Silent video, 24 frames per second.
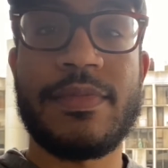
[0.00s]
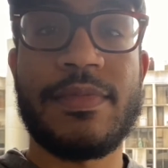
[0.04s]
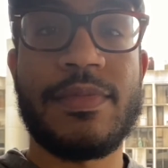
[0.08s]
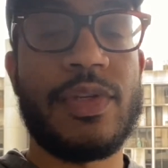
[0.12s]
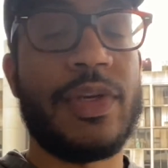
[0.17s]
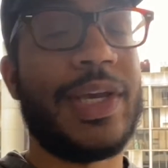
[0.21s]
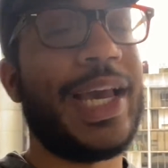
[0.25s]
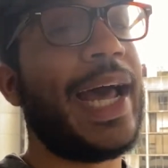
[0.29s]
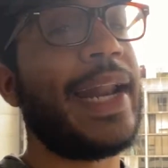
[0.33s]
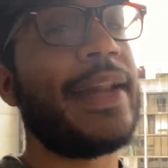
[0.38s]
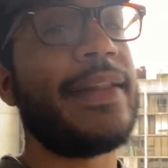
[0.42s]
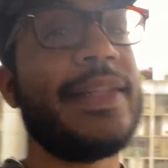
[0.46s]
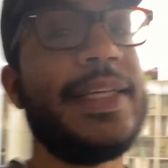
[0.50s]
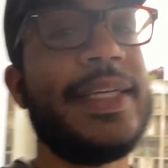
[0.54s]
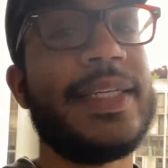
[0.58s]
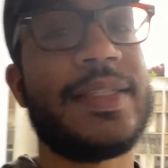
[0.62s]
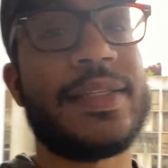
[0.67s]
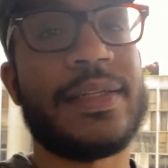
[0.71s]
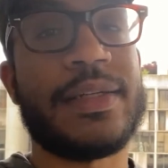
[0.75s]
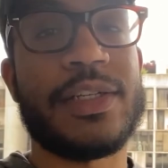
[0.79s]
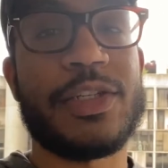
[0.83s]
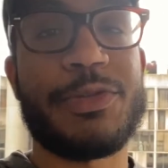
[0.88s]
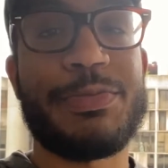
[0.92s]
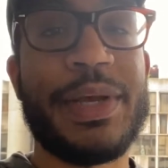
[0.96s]
You got to
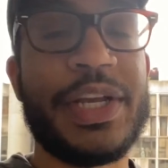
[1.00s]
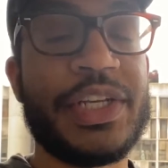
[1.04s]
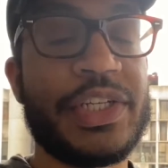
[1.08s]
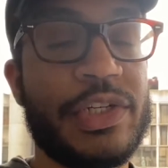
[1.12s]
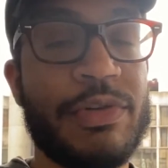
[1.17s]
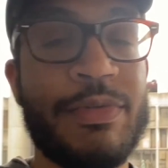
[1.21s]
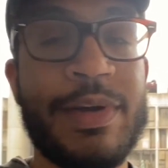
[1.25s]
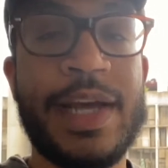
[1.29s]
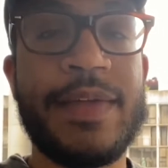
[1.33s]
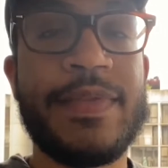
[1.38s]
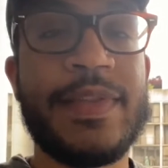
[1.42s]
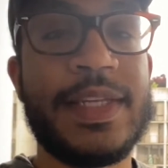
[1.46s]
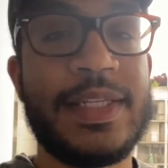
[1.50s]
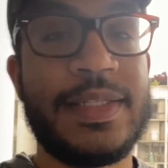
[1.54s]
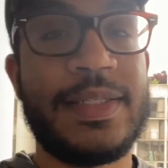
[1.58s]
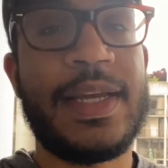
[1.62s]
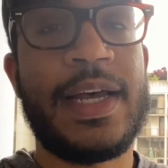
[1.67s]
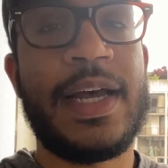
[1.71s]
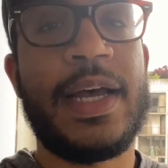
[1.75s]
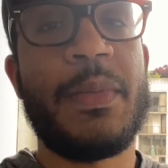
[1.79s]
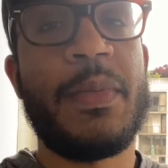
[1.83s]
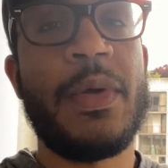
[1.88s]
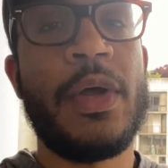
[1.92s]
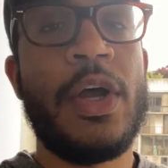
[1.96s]
listen, especially around this
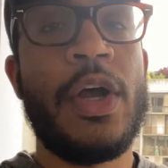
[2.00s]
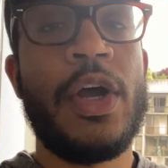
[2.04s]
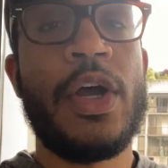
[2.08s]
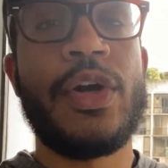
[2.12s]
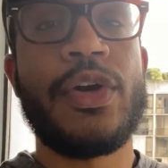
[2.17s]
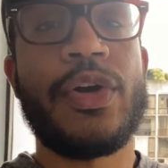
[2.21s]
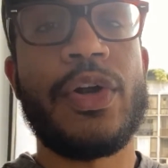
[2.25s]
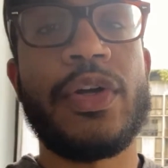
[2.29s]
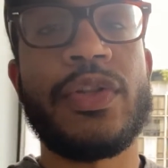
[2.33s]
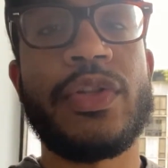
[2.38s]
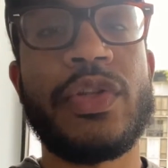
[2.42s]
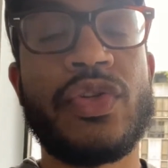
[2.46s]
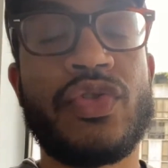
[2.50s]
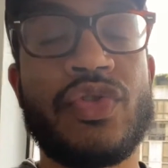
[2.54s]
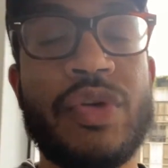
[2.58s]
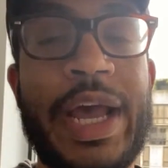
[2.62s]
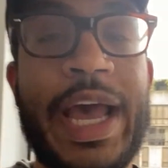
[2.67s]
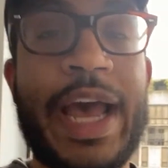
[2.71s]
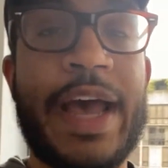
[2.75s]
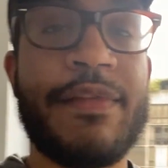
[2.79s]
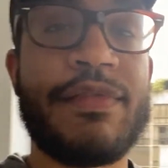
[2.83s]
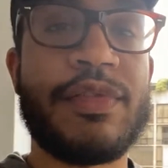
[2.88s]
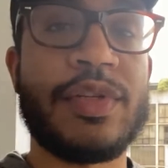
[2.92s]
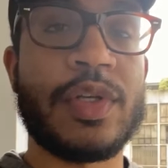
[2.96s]
time during the draft.